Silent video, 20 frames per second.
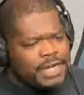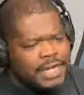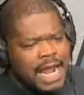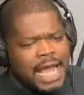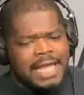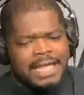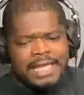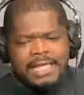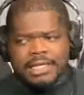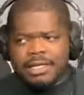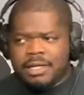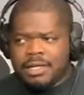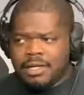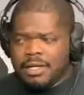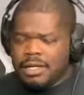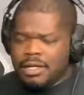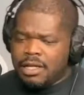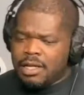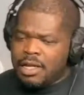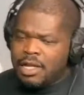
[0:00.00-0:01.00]
night
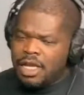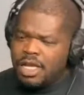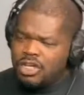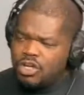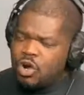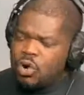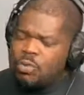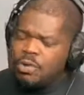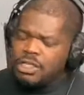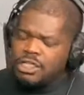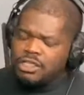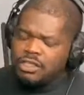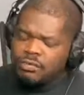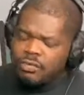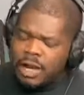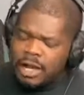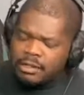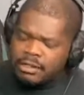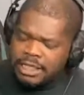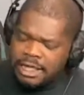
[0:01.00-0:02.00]
and no one is
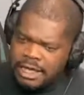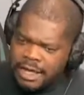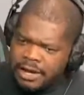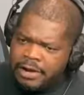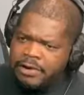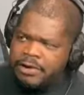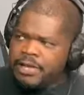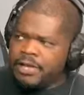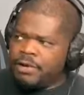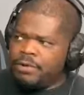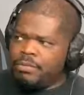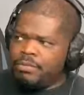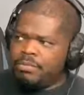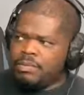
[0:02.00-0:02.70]
around to hear him,